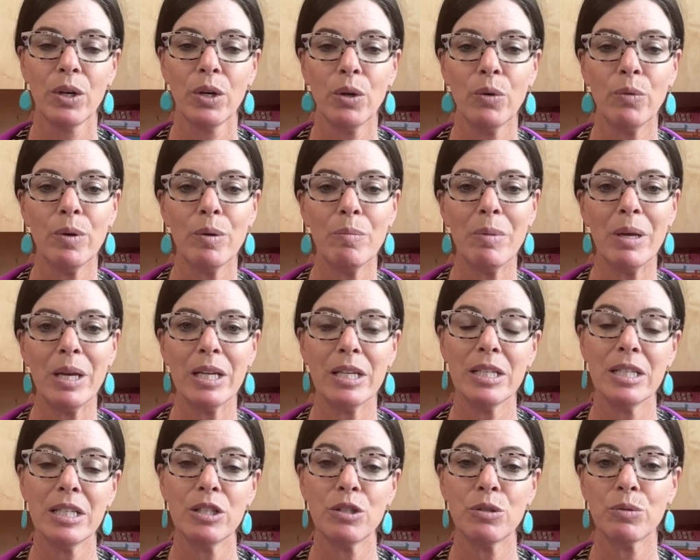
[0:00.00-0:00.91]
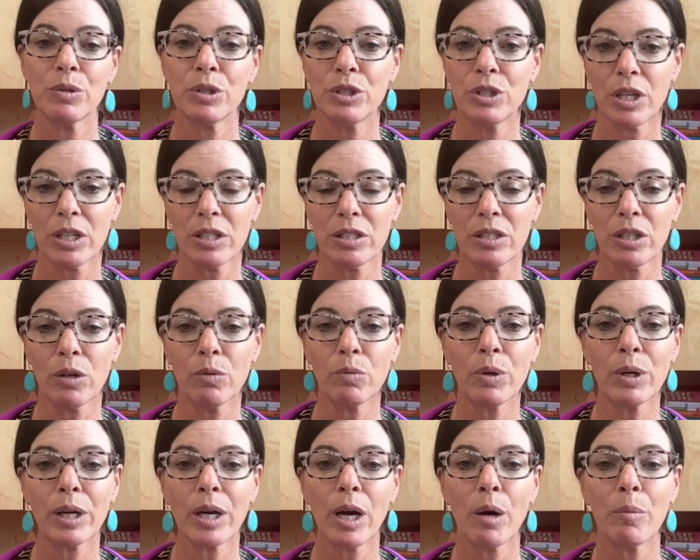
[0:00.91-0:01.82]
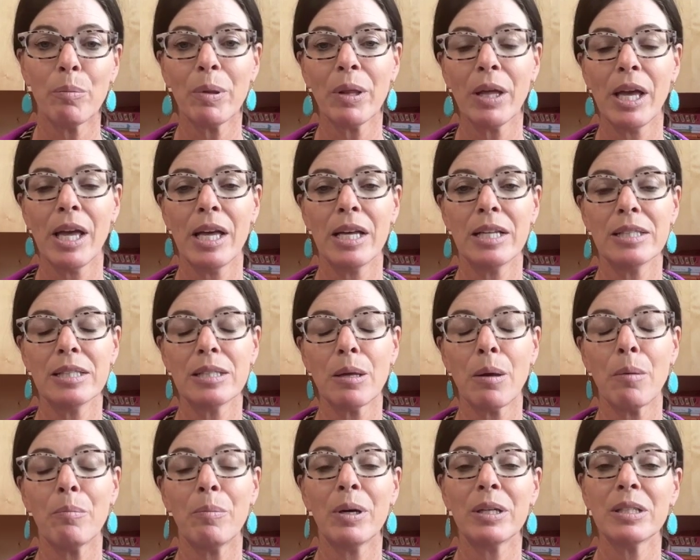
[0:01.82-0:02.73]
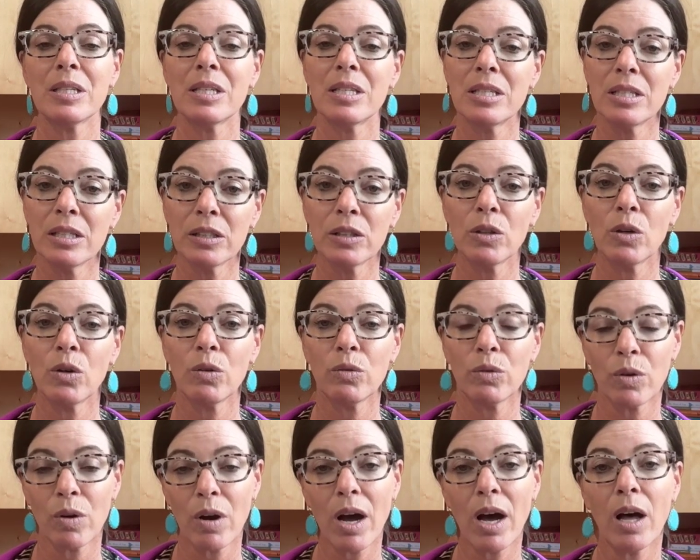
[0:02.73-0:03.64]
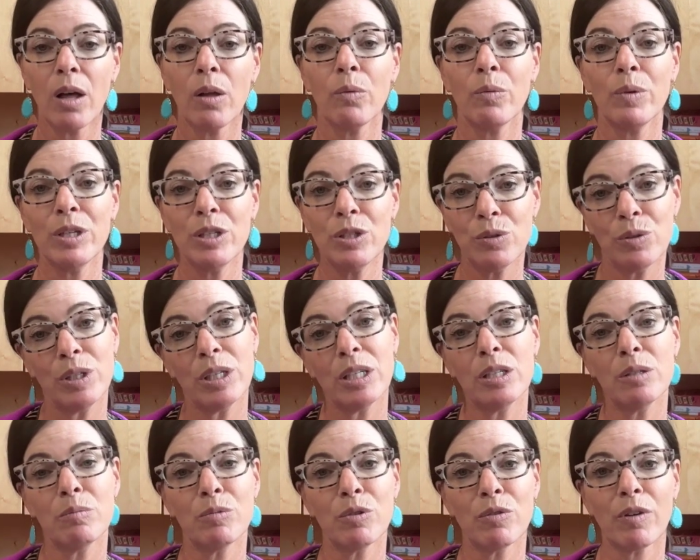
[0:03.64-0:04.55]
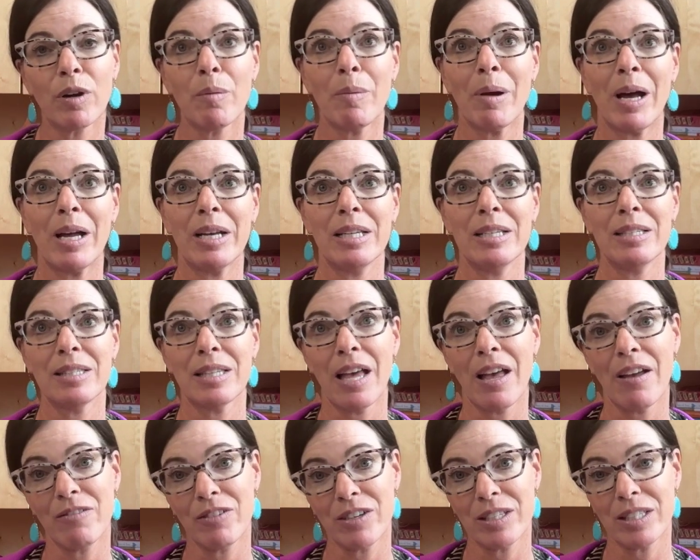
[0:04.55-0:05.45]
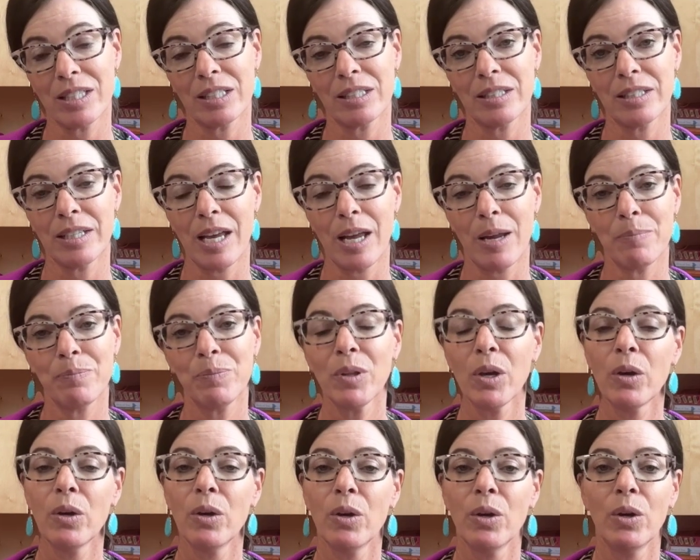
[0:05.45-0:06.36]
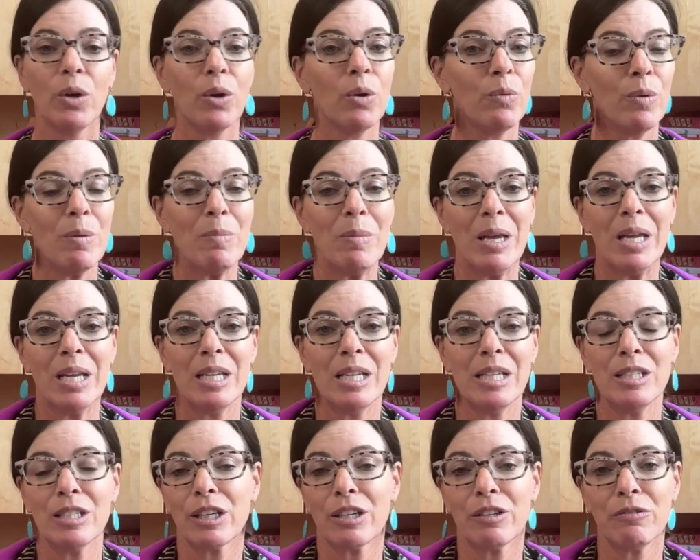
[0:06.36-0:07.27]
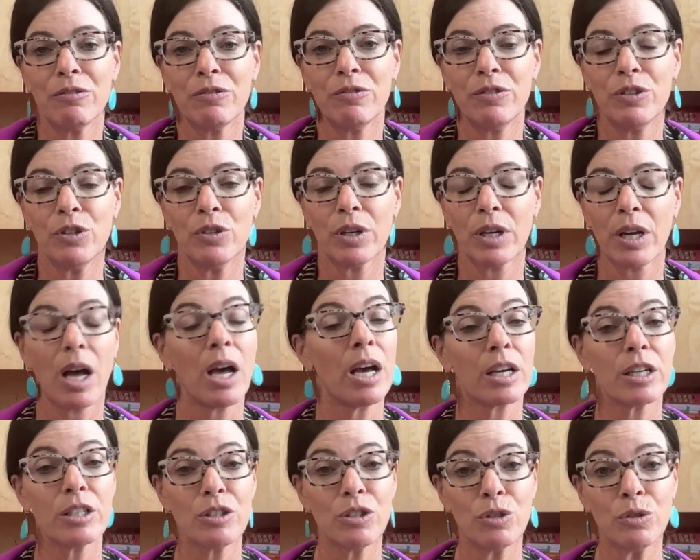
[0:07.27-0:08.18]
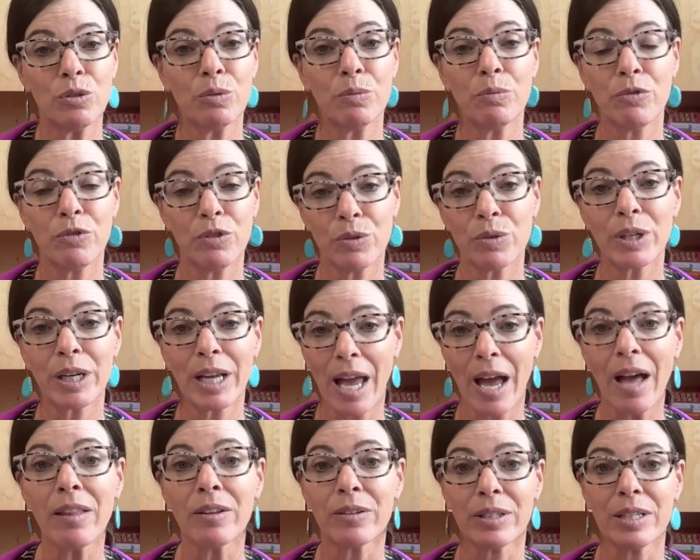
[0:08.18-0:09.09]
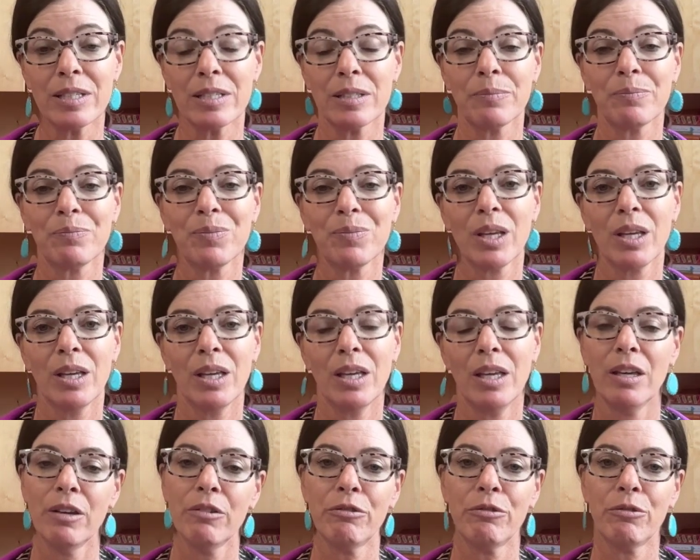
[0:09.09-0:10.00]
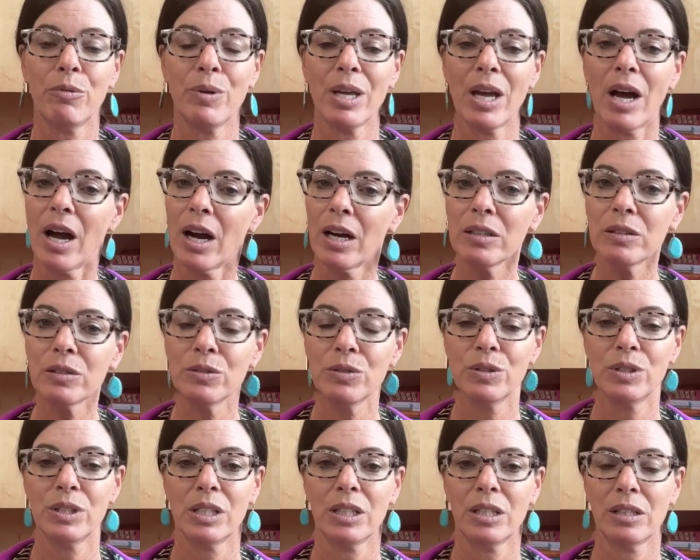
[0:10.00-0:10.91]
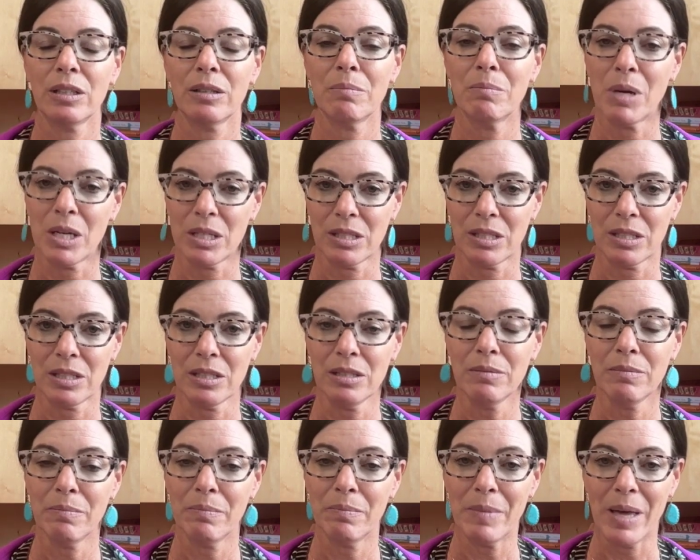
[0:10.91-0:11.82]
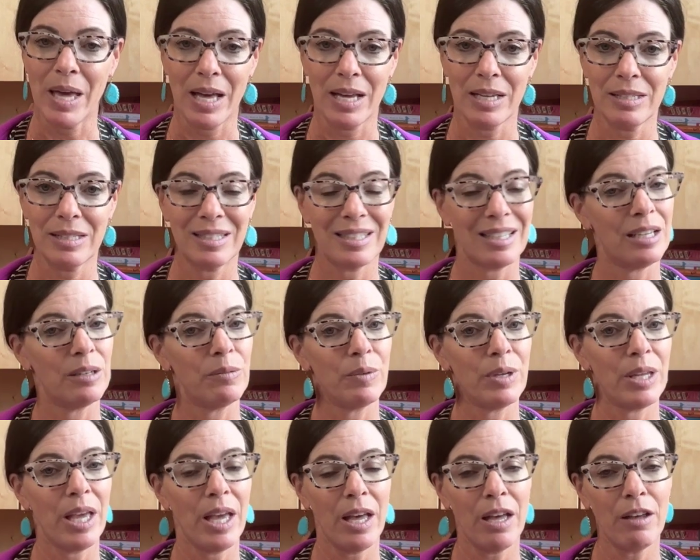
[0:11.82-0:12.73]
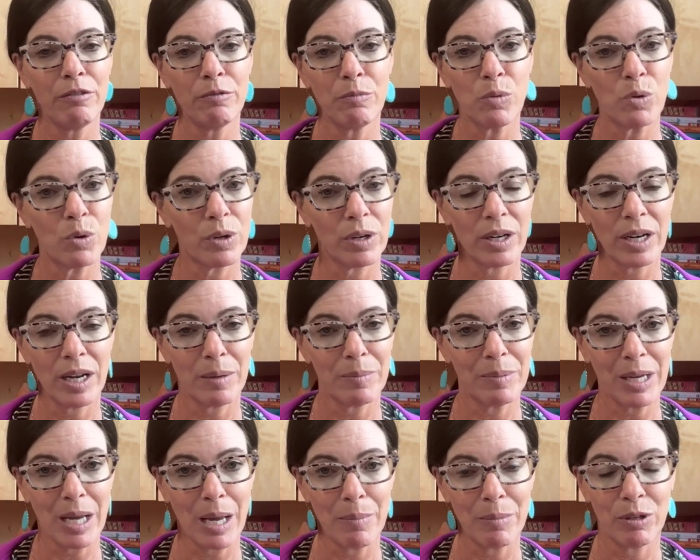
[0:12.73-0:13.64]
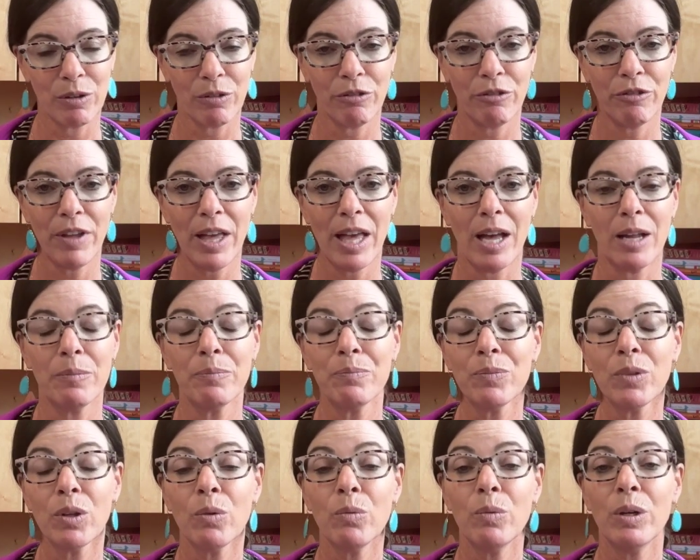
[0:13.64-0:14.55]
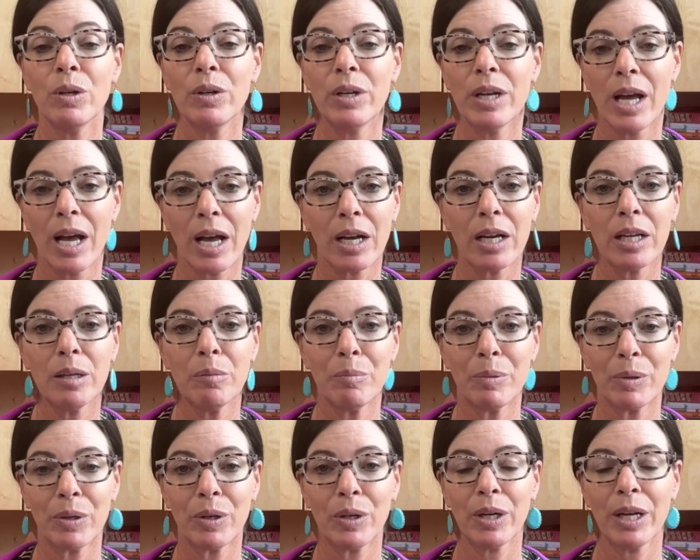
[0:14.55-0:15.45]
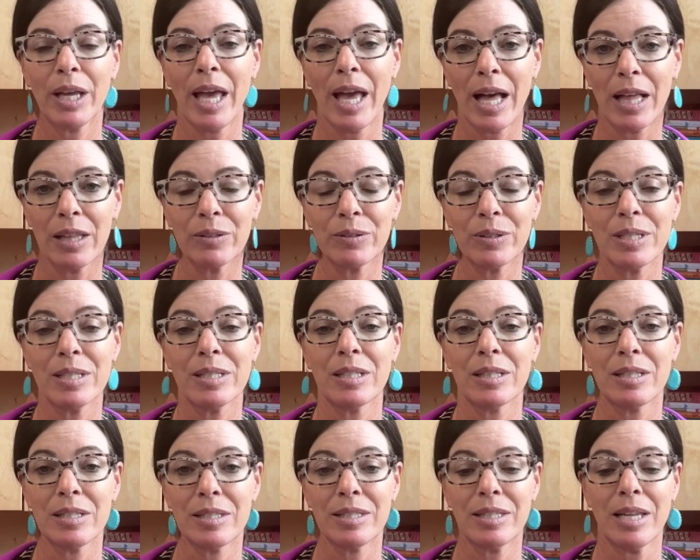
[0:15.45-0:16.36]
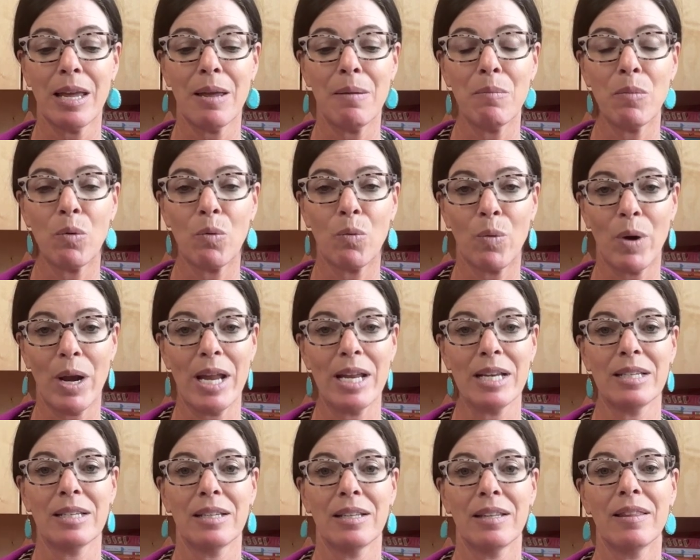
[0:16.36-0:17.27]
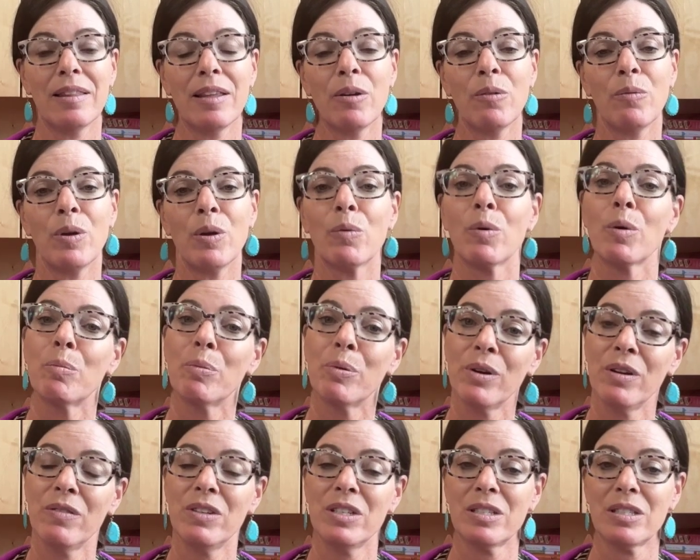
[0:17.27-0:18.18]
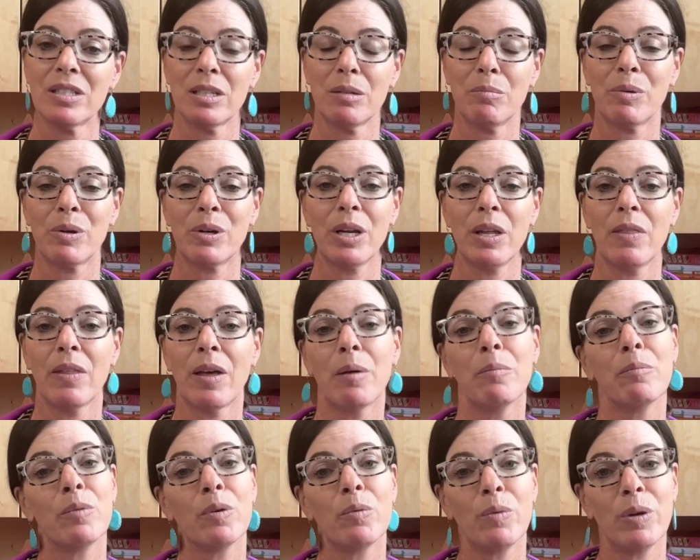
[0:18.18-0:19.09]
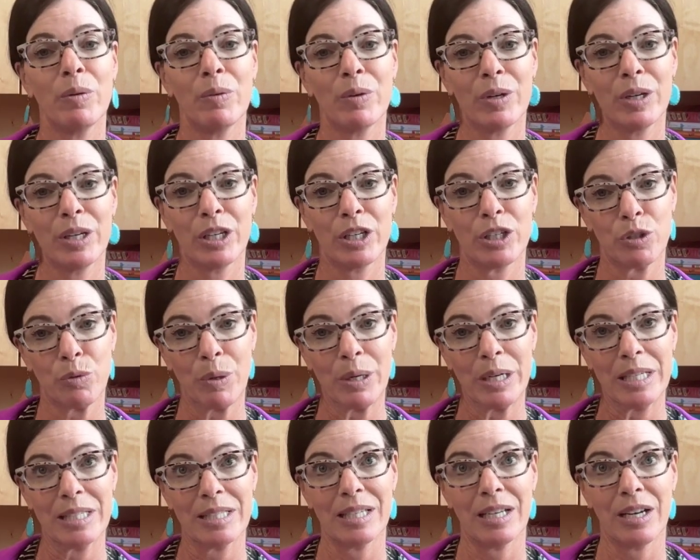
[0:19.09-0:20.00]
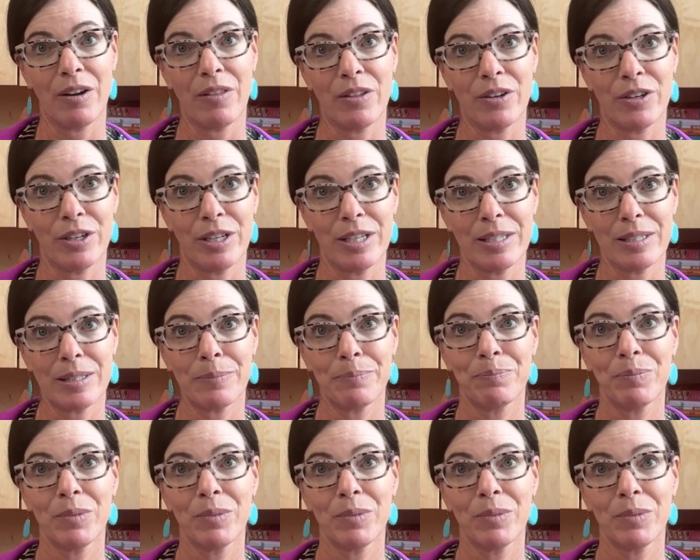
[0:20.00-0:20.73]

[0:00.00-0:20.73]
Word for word: We may need to adjust our workout plans, but still, overall, we do need to move our bodies every single day. We may need to uh, consume fewer calories if we are losing muscle mass and we have more abdominal fat, we are not going to burn calories at the same rate that we were previously burning them when we were in our 20s and our 30s.